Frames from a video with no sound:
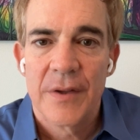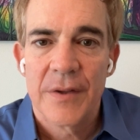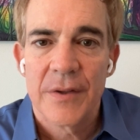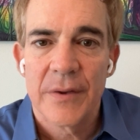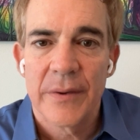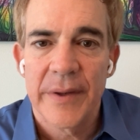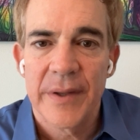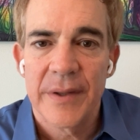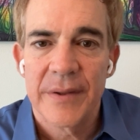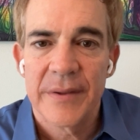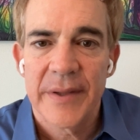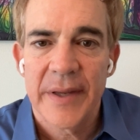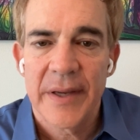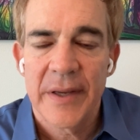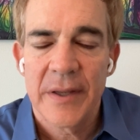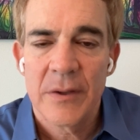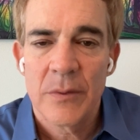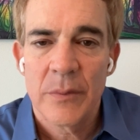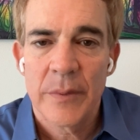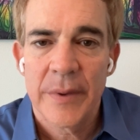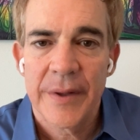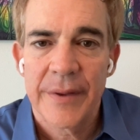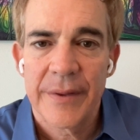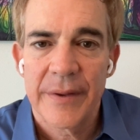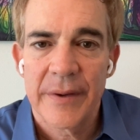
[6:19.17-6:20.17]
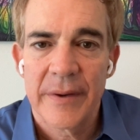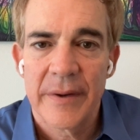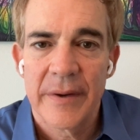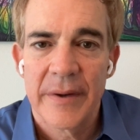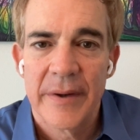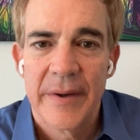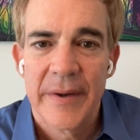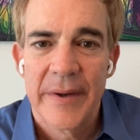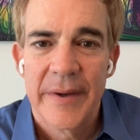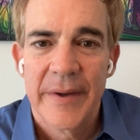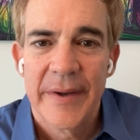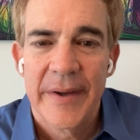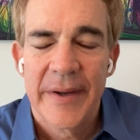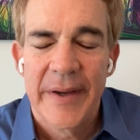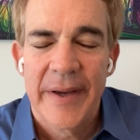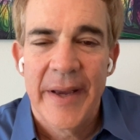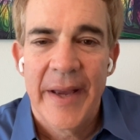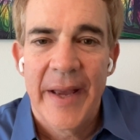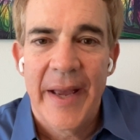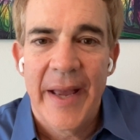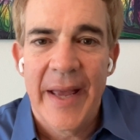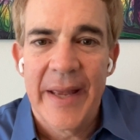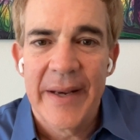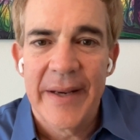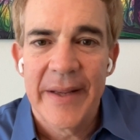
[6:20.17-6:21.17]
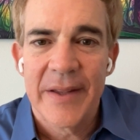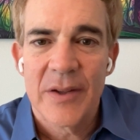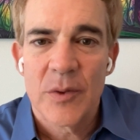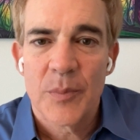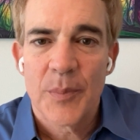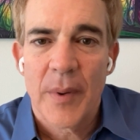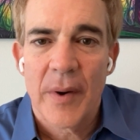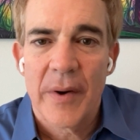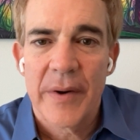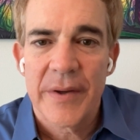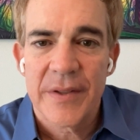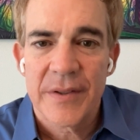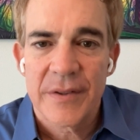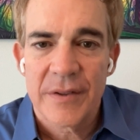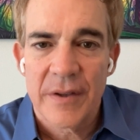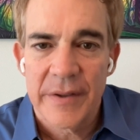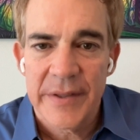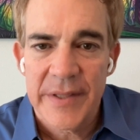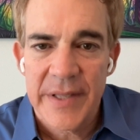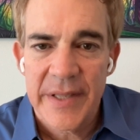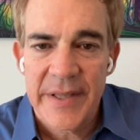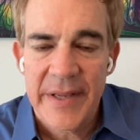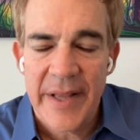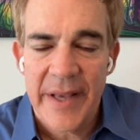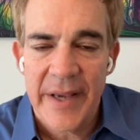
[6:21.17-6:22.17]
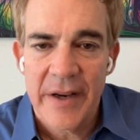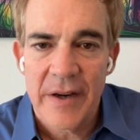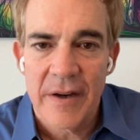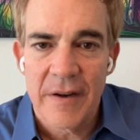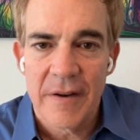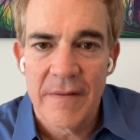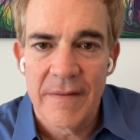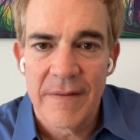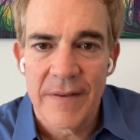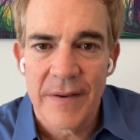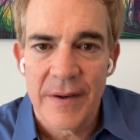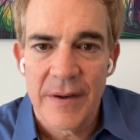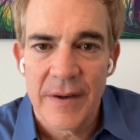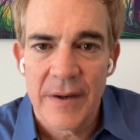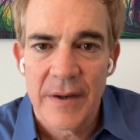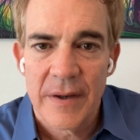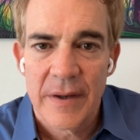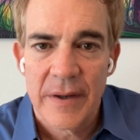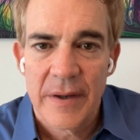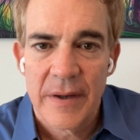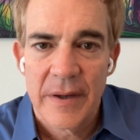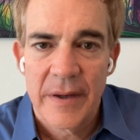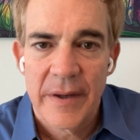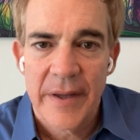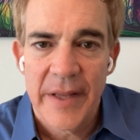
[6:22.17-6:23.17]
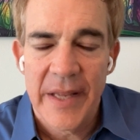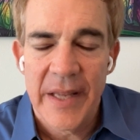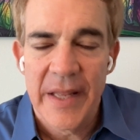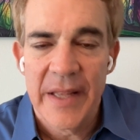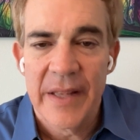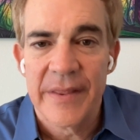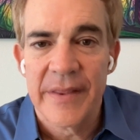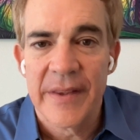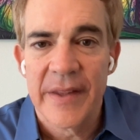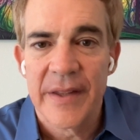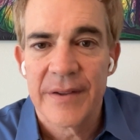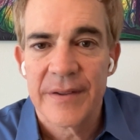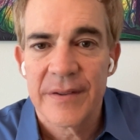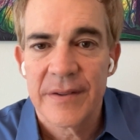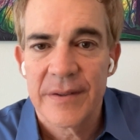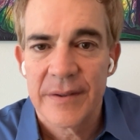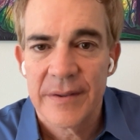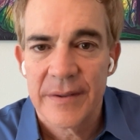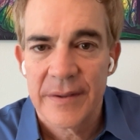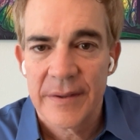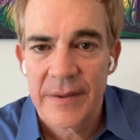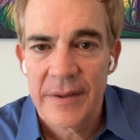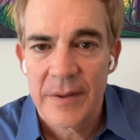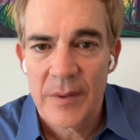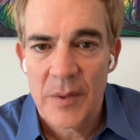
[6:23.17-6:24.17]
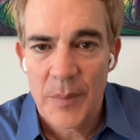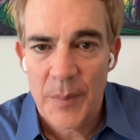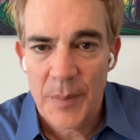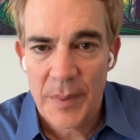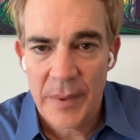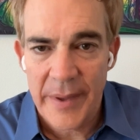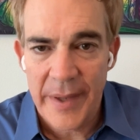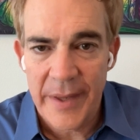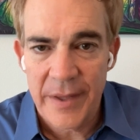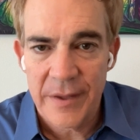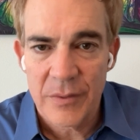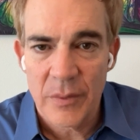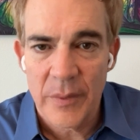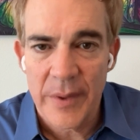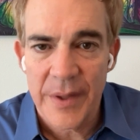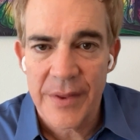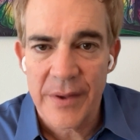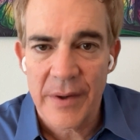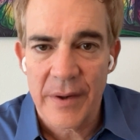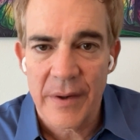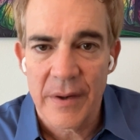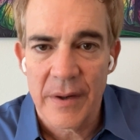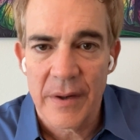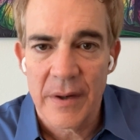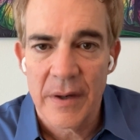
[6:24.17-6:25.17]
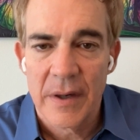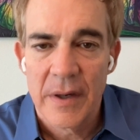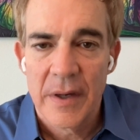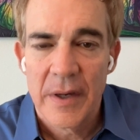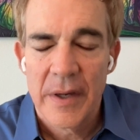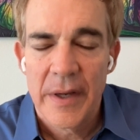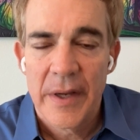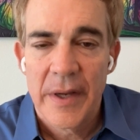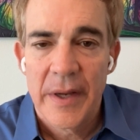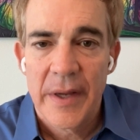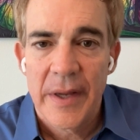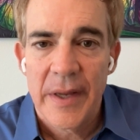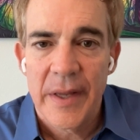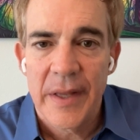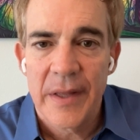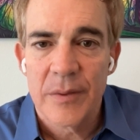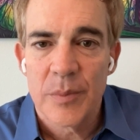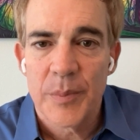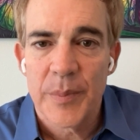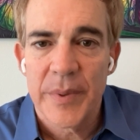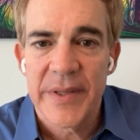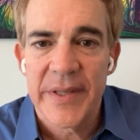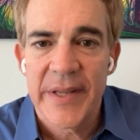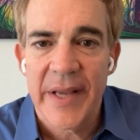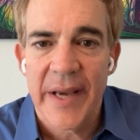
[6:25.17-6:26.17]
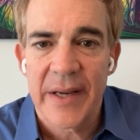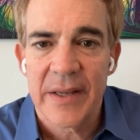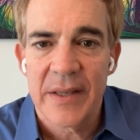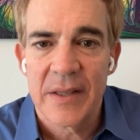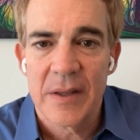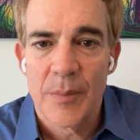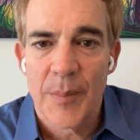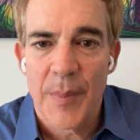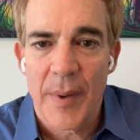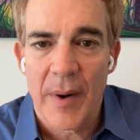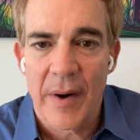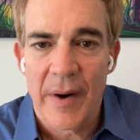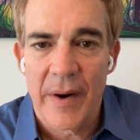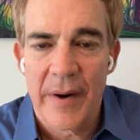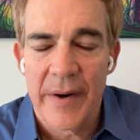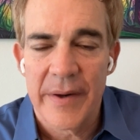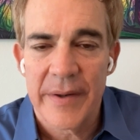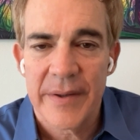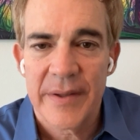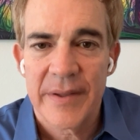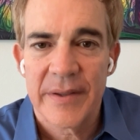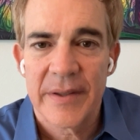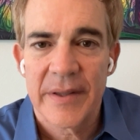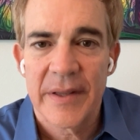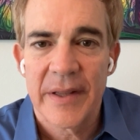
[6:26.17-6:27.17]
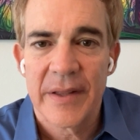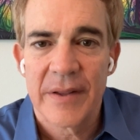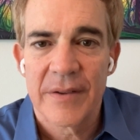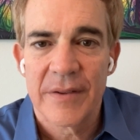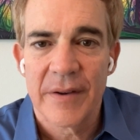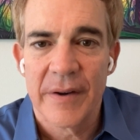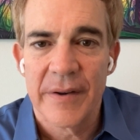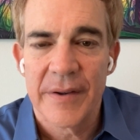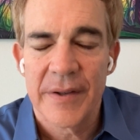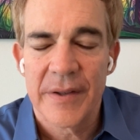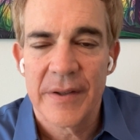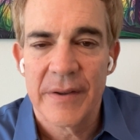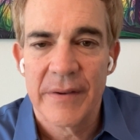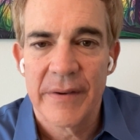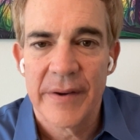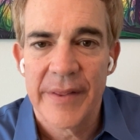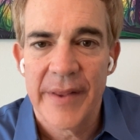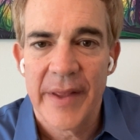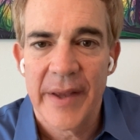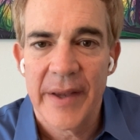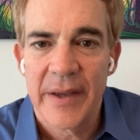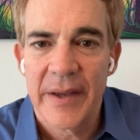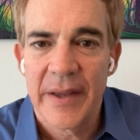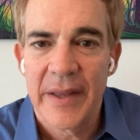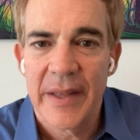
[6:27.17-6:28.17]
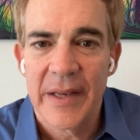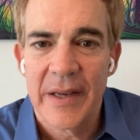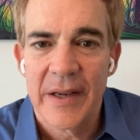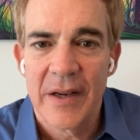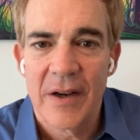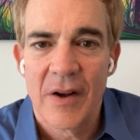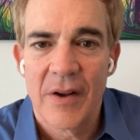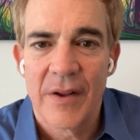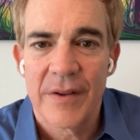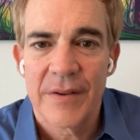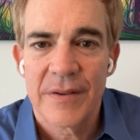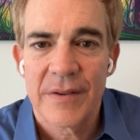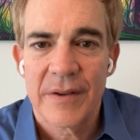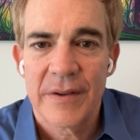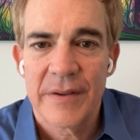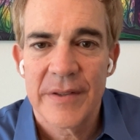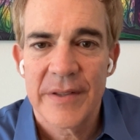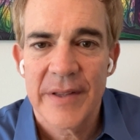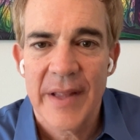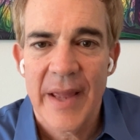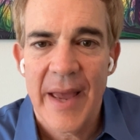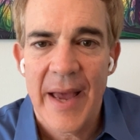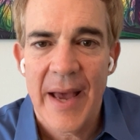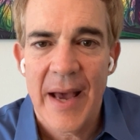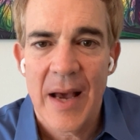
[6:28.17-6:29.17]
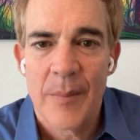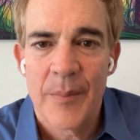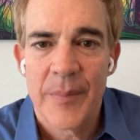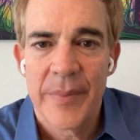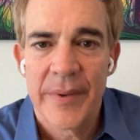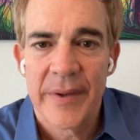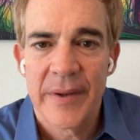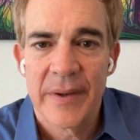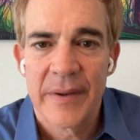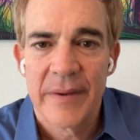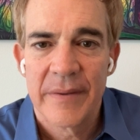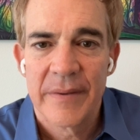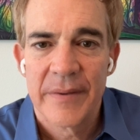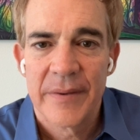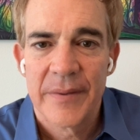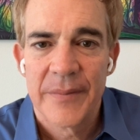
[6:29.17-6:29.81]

So he stays with her, and his parts start to take over in this place with her. His protective parts start to, and it all starts to happen.